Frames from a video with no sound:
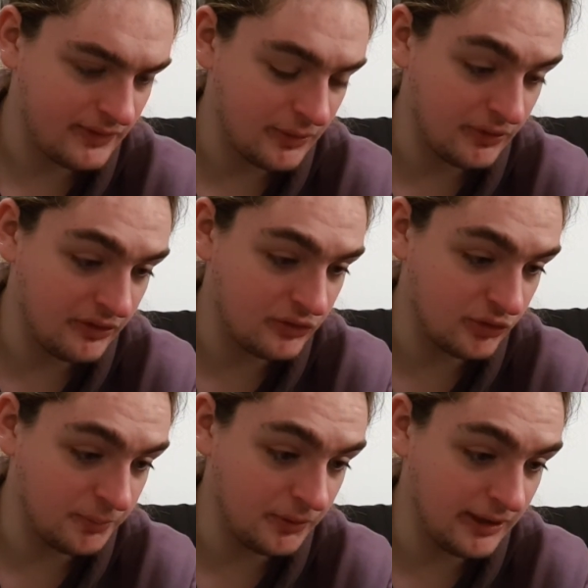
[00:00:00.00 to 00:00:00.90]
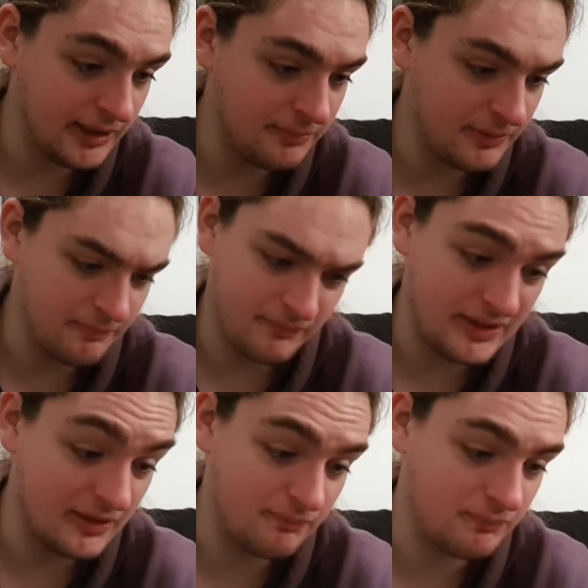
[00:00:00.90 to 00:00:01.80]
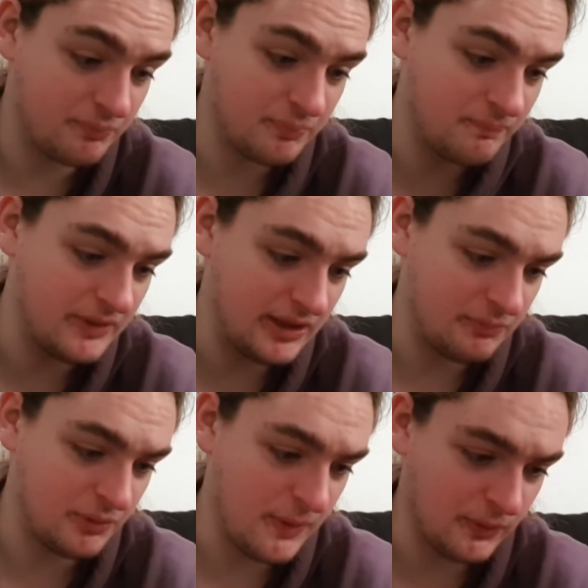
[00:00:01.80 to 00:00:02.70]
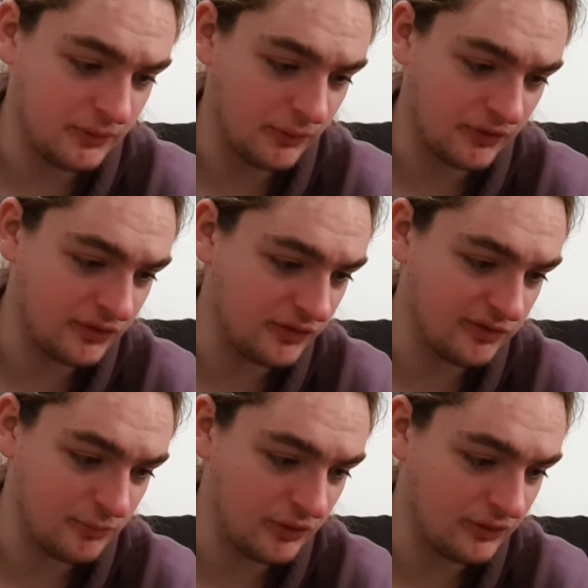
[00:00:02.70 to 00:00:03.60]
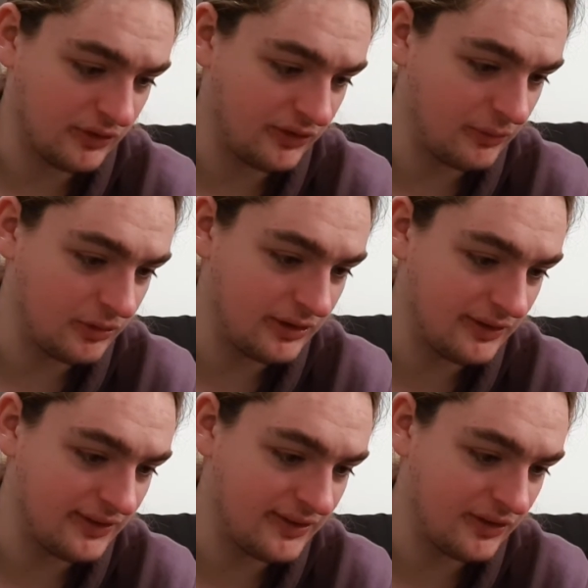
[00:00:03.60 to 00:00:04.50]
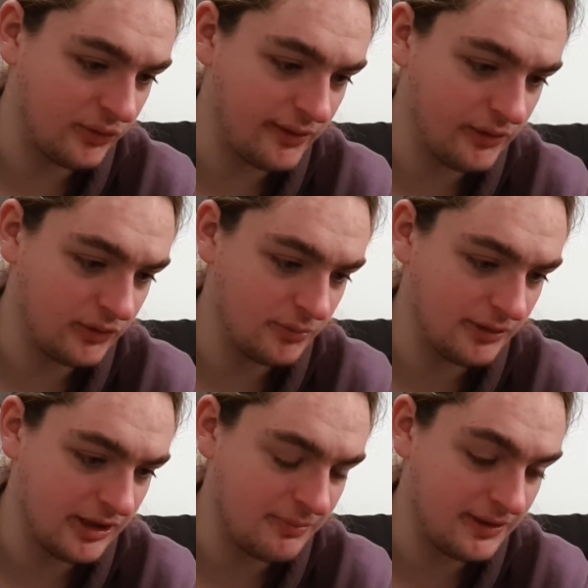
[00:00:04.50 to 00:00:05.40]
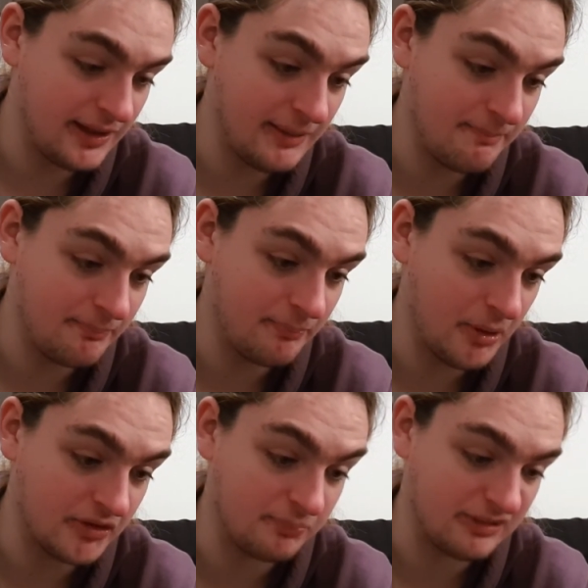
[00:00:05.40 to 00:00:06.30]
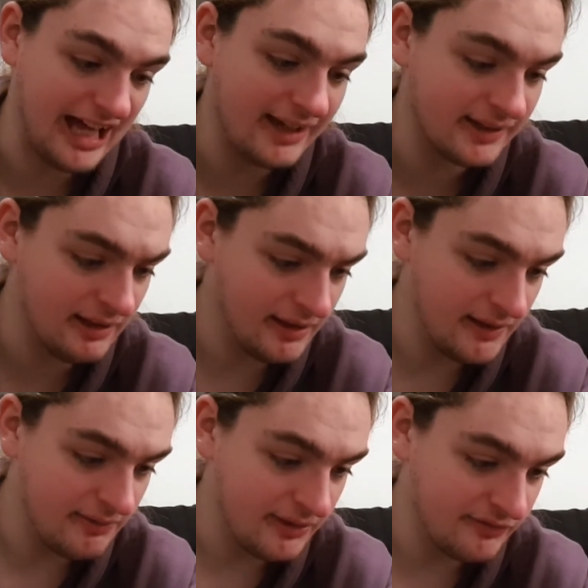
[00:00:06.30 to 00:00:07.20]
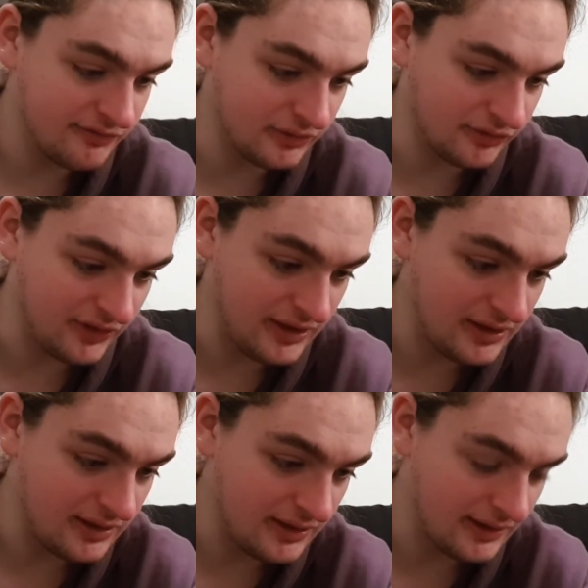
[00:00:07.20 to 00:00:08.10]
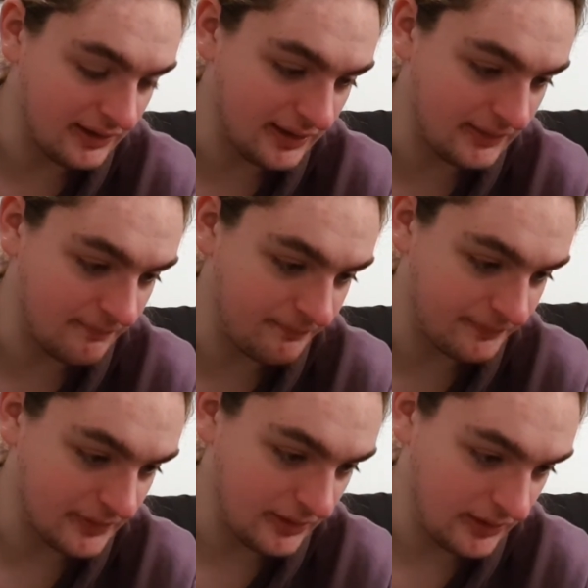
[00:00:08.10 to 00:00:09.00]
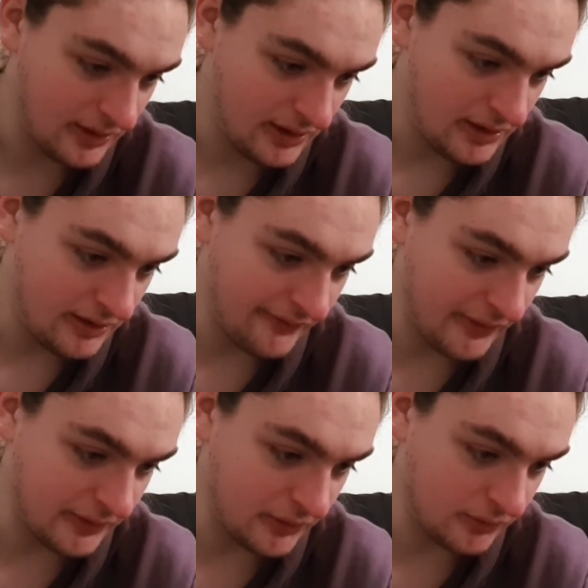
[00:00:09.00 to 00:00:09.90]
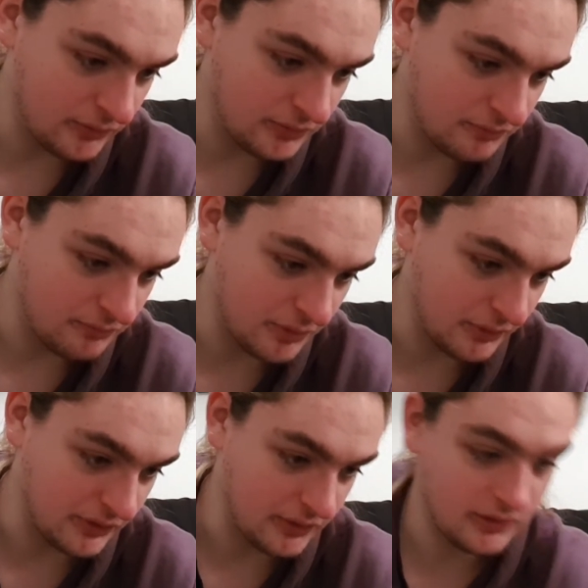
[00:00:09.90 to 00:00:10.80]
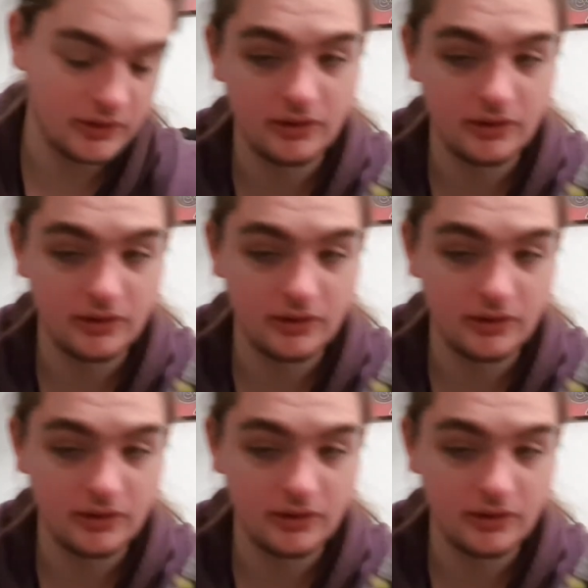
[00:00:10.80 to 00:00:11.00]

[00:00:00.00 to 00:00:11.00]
There is a double IPA, they're promoting their own stuff, I'm just going to say what it is. It says, try our double IPA, Boss Black, fluffy, very own brewer dog.